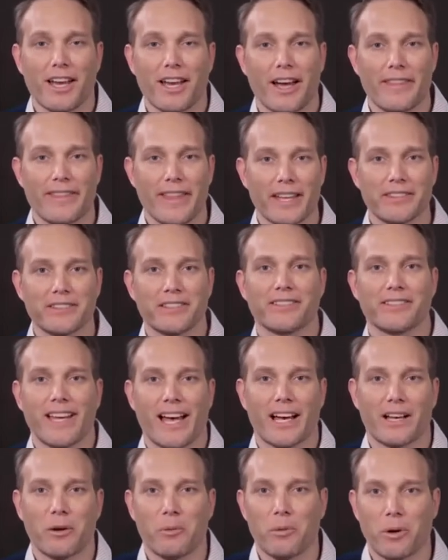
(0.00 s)
And that's
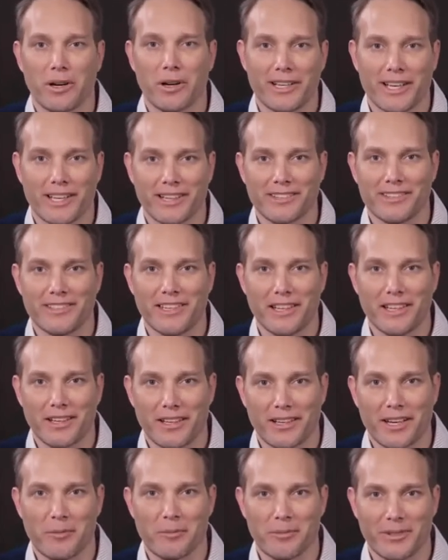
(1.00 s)
exactly where our next sneak
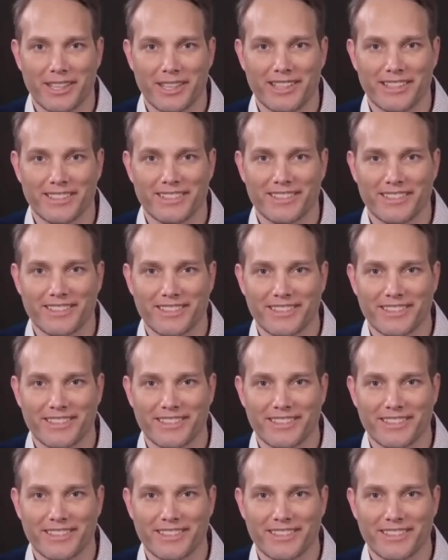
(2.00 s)
comes in.